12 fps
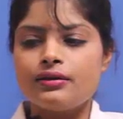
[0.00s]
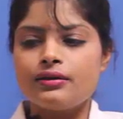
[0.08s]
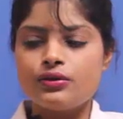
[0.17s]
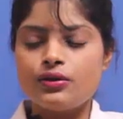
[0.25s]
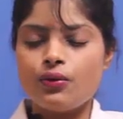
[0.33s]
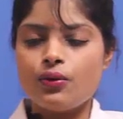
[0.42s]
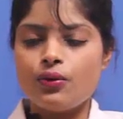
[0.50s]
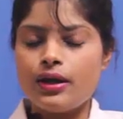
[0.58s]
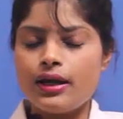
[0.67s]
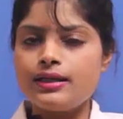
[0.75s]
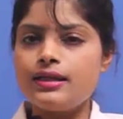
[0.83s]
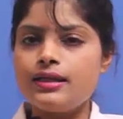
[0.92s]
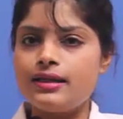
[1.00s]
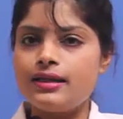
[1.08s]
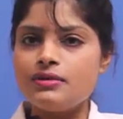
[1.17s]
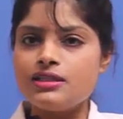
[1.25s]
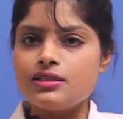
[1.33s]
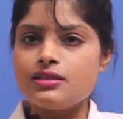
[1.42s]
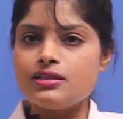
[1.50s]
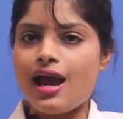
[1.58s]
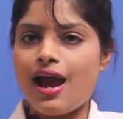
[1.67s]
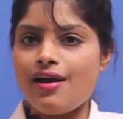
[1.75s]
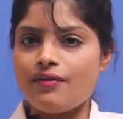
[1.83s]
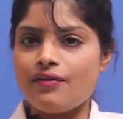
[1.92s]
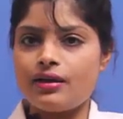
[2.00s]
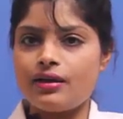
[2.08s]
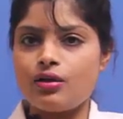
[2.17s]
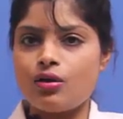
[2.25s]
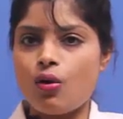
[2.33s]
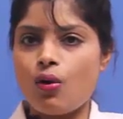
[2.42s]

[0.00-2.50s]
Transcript: So, in a limited array